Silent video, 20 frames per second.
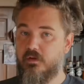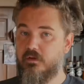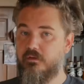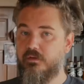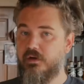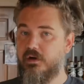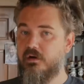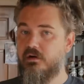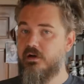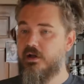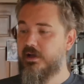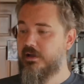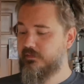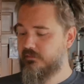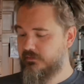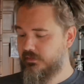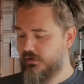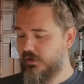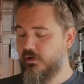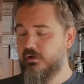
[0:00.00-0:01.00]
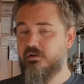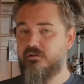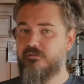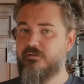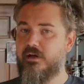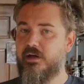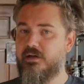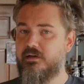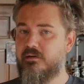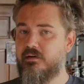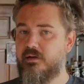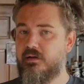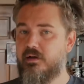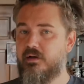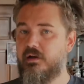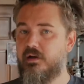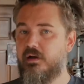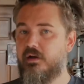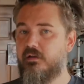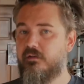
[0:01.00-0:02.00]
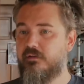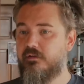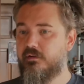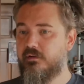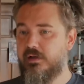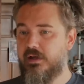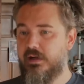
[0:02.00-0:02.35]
they're not uh, hard to find. No, no, they're, they're